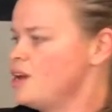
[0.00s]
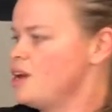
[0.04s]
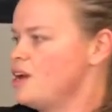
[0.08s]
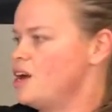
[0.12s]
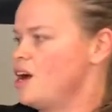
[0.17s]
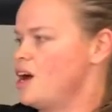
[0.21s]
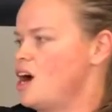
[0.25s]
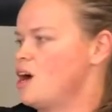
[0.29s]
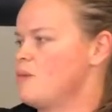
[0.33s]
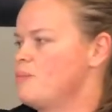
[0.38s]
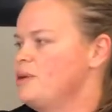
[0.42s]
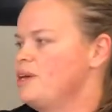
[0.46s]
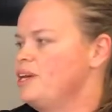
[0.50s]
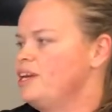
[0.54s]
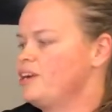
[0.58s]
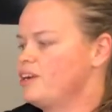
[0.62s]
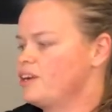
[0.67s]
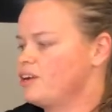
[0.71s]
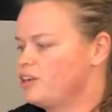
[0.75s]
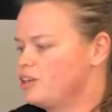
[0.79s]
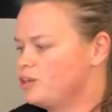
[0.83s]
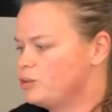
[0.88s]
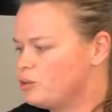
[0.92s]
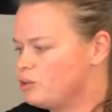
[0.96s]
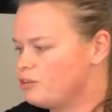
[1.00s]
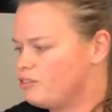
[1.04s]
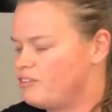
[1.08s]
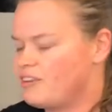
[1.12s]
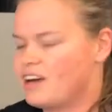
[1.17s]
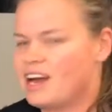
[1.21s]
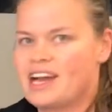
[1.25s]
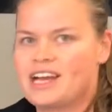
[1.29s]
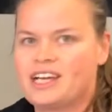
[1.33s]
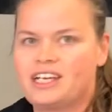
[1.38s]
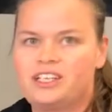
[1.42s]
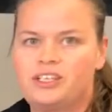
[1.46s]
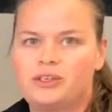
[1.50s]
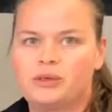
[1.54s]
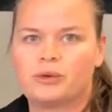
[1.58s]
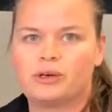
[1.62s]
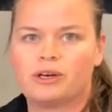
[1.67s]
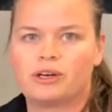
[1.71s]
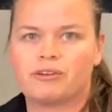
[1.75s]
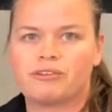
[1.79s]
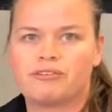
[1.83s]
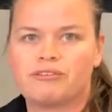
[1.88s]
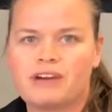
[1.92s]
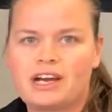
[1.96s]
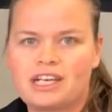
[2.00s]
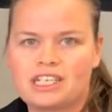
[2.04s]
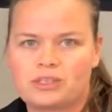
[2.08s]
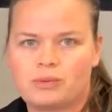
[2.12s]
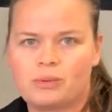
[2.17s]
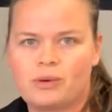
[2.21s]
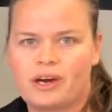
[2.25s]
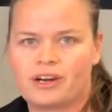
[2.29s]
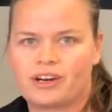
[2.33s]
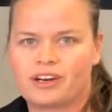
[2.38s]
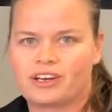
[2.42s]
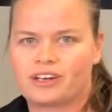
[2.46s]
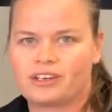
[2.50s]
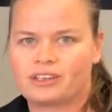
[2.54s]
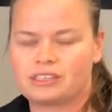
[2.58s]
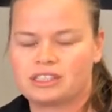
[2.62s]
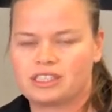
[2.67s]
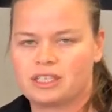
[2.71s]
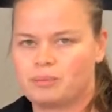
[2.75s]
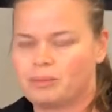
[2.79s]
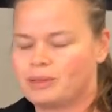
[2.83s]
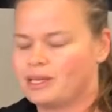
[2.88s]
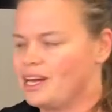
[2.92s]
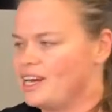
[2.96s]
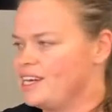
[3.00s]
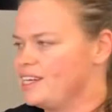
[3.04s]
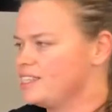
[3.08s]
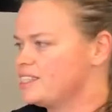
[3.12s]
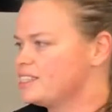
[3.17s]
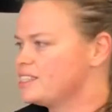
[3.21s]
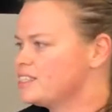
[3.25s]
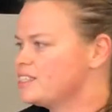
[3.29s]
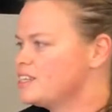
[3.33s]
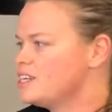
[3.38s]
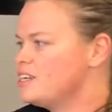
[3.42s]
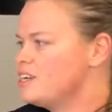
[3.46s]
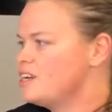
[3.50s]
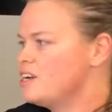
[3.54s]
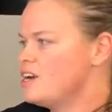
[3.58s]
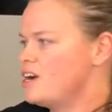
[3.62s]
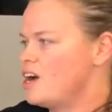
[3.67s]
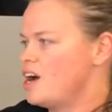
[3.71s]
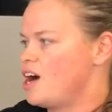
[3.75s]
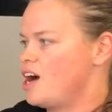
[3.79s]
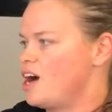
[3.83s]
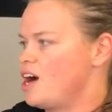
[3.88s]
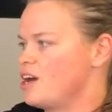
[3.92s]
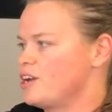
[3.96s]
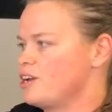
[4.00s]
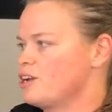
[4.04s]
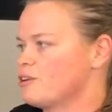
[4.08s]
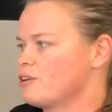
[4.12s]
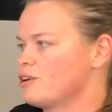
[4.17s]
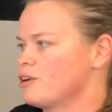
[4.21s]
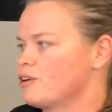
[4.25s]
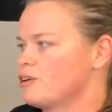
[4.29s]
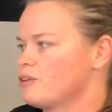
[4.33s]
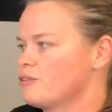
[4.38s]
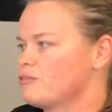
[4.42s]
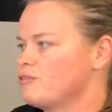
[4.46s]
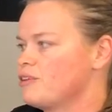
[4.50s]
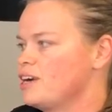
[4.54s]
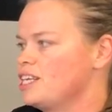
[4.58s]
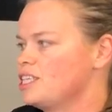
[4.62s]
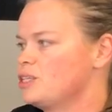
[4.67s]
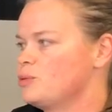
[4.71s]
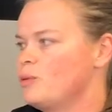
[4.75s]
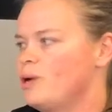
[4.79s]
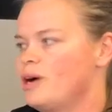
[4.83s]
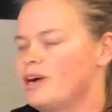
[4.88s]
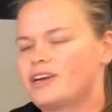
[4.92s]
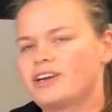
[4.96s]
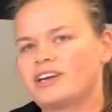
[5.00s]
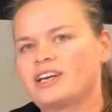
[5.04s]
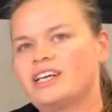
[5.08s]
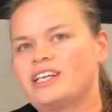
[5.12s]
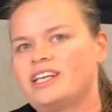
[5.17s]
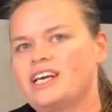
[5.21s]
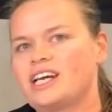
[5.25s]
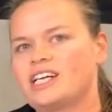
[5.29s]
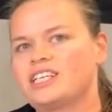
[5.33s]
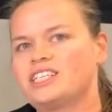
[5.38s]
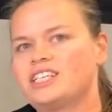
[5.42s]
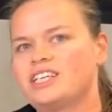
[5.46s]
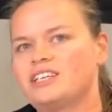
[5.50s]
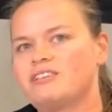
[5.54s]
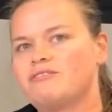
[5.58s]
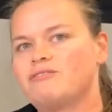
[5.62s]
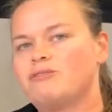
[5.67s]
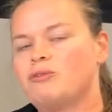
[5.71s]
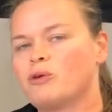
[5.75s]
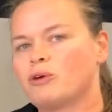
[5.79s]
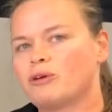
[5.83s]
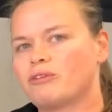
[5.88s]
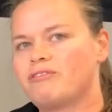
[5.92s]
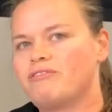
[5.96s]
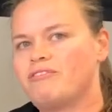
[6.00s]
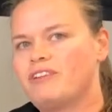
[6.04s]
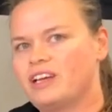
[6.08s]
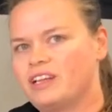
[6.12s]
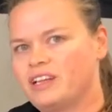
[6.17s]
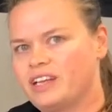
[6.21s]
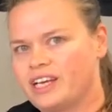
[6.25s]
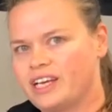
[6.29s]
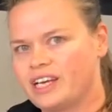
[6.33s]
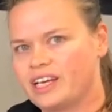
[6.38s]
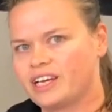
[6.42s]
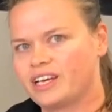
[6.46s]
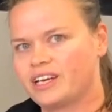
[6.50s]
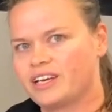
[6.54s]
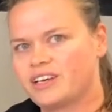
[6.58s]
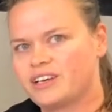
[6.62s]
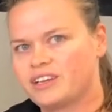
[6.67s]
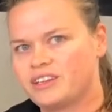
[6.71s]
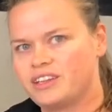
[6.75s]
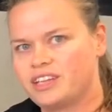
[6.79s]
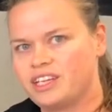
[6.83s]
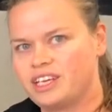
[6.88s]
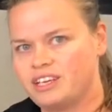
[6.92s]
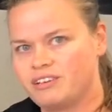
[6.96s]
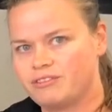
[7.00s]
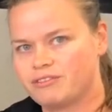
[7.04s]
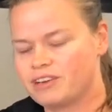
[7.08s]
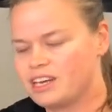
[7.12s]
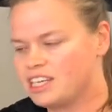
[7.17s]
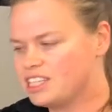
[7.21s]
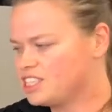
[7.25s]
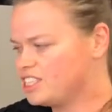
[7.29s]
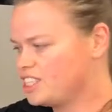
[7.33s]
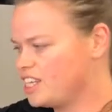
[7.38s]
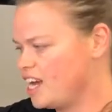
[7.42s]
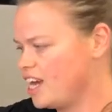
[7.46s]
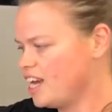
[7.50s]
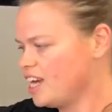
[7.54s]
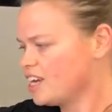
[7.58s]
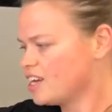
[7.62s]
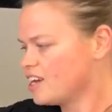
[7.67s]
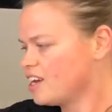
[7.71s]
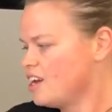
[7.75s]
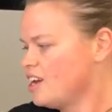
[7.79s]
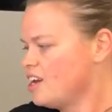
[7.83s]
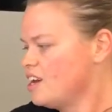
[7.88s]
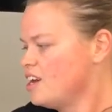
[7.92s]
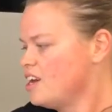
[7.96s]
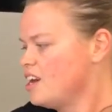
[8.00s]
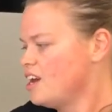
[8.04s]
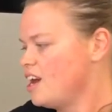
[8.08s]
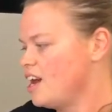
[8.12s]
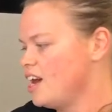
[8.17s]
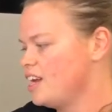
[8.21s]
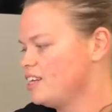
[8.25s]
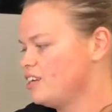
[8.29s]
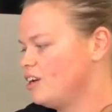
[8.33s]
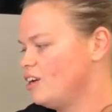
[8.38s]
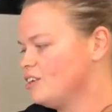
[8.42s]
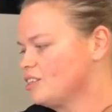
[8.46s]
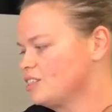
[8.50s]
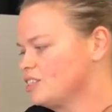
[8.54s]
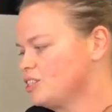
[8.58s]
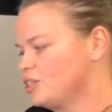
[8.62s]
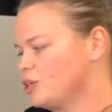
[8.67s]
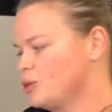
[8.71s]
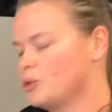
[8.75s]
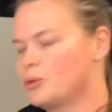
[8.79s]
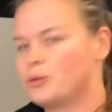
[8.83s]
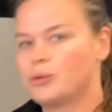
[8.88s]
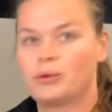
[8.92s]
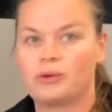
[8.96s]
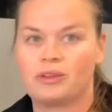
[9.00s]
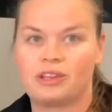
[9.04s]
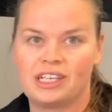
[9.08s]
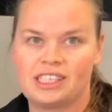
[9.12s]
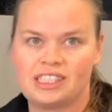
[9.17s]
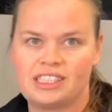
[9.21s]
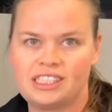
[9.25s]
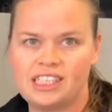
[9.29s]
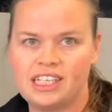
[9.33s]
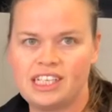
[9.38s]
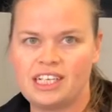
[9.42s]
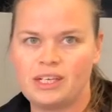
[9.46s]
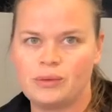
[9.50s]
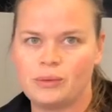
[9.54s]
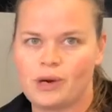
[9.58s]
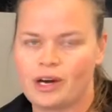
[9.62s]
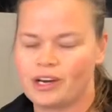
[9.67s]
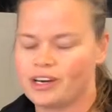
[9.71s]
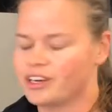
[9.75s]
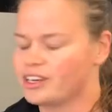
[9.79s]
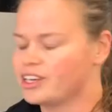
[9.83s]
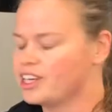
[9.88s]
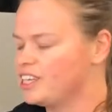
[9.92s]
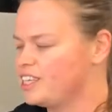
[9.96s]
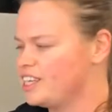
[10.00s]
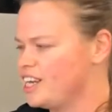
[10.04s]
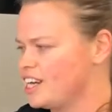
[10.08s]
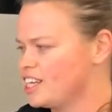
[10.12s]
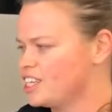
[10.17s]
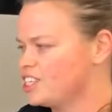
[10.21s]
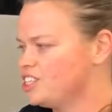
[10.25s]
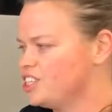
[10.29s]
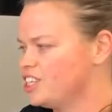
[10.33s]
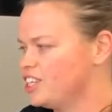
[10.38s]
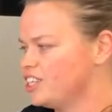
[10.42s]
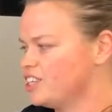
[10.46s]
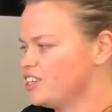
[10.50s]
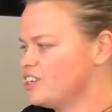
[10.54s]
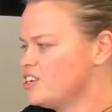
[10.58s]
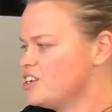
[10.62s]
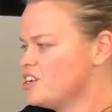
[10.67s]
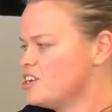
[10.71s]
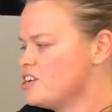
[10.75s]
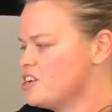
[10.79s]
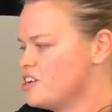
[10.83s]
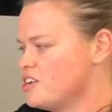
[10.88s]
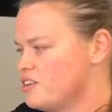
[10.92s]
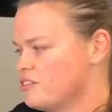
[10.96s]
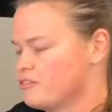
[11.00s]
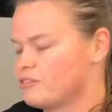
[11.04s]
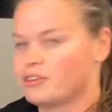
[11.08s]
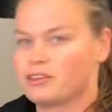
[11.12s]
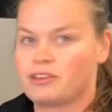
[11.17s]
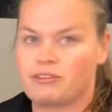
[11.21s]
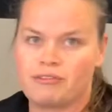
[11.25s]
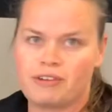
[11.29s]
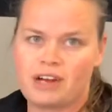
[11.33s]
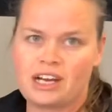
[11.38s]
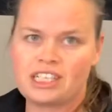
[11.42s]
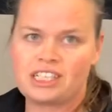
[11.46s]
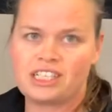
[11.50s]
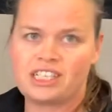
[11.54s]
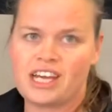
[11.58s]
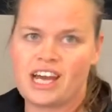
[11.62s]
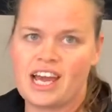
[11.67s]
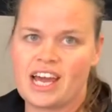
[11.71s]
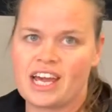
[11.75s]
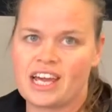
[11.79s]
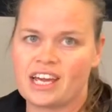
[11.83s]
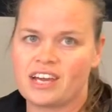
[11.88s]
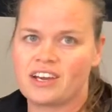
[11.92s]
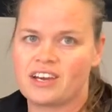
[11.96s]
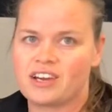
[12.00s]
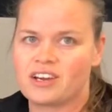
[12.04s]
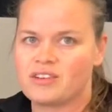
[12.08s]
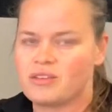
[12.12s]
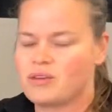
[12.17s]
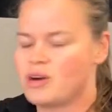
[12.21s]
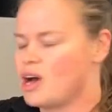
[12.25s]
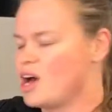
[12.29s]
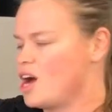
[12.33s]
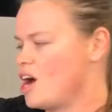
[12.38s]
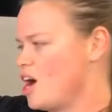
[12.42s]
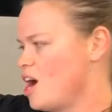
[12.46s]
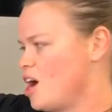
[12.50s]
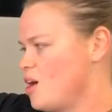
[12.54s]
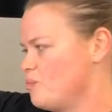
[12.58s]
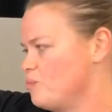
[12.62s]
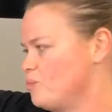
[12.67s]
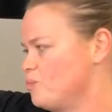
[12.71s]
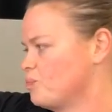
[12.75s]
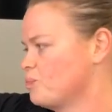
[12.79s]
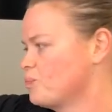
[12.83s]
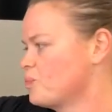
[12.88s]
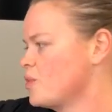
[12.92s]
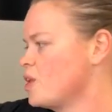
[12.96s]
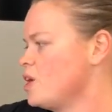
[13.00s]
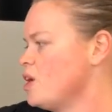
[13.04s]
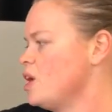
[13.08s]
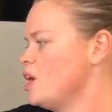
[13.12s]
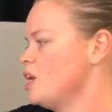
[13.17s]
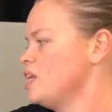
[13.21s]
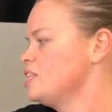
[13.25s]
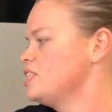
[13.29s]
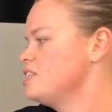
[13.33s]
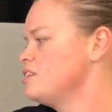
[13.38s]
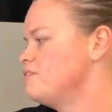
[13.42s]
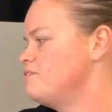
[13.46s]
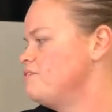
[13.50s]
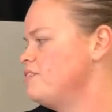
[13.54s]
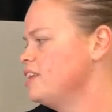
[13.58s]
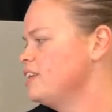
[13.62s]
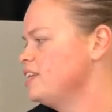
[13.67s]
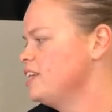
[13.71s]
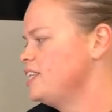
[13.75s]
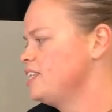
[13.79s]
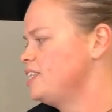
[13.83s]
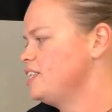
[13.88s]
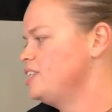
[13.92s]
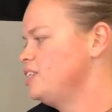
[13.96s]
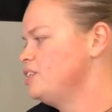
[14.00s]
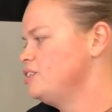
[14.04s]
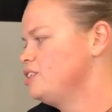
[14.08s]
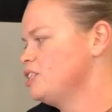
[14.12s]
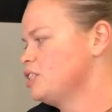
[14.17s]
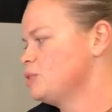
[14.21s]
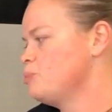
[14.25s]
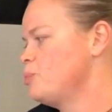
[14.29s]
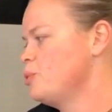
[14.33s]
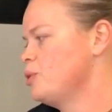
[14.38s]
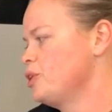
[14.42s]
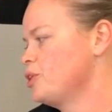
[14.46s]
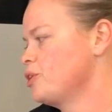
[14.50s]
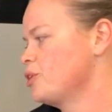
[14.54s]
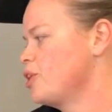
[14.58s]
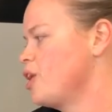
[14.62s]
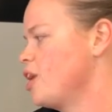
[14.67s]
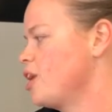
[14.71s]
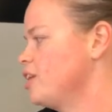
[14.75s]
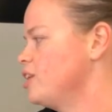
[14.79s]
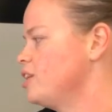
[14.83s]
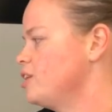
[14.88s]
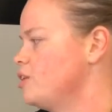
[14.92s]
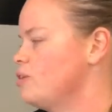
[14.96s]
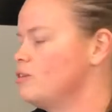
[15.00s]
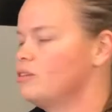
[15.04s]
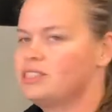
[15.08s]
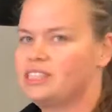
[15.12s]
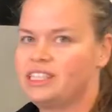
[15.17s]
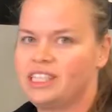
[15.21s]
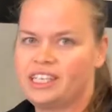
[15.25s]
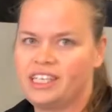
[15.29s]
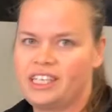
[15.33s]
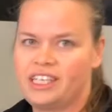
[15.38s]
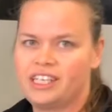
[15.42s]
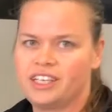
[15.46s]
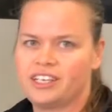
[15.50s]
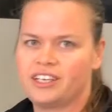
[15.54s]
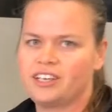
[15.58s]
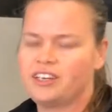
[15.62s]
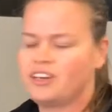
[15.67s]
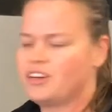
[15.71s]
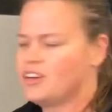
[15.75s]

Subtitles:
for. Up here you will find your freshwater supplies. Your freshwater connection for filling the fresh tank, and also the city water connection. For the fresh tank, to fill it, you just put your garden hose in here,